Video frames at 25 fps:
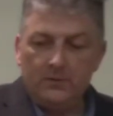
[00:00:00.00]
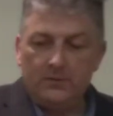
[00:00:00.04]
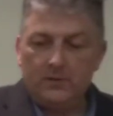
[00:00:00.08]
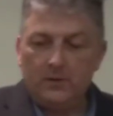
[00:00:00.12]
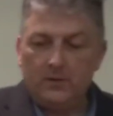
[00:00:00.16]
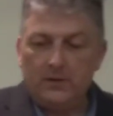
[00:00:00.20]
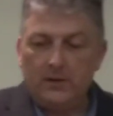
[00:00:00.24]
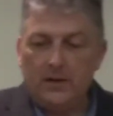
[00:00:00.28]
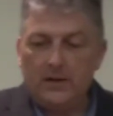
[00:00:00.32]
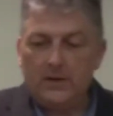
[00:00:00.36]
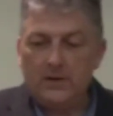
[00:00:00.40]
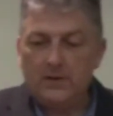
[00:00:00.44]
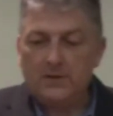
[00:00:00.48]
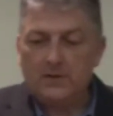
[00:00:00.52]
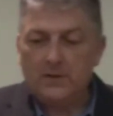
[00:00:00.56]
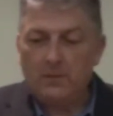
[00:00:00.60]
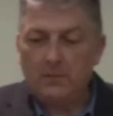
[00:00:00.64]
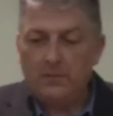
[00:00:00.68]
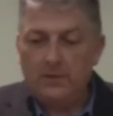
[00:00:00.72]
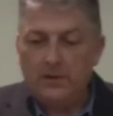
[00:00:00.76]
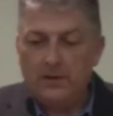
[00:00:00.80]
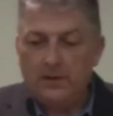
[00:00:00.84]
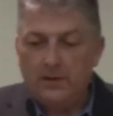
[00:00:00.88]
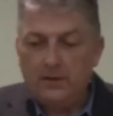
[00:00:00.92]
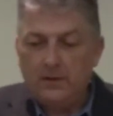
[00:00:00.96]
So that is
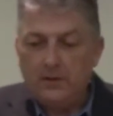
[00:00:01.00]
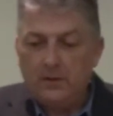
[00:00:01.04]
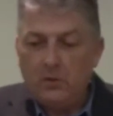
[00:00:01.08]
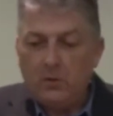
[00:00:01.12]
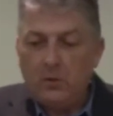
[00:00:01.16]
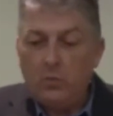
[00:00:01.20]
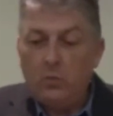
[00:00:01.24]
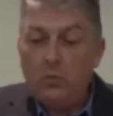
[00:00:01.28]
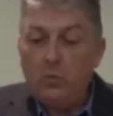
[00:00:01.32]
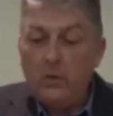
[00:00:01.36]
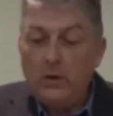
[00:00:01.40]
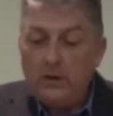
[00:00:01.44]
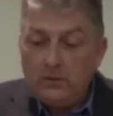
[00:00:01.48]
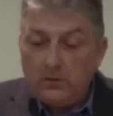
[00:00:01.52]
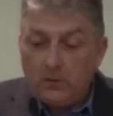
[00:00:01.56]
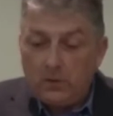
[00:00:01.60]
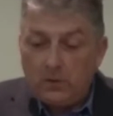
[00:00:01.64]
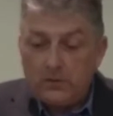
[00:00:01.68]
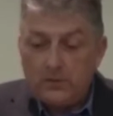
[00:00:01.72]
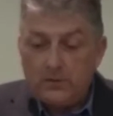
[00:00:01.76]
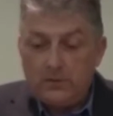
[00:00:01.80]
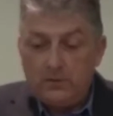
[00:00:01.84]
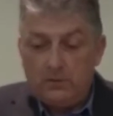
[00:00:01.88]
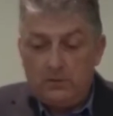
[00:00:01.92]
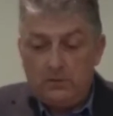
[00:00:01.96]
something that God will
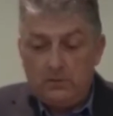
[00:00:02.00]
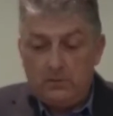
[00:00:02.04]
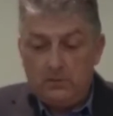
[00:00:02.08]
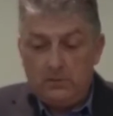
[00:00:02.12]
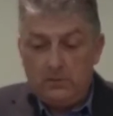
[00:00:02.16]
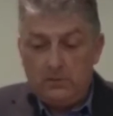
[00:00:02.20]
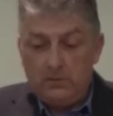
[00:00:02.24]
not do.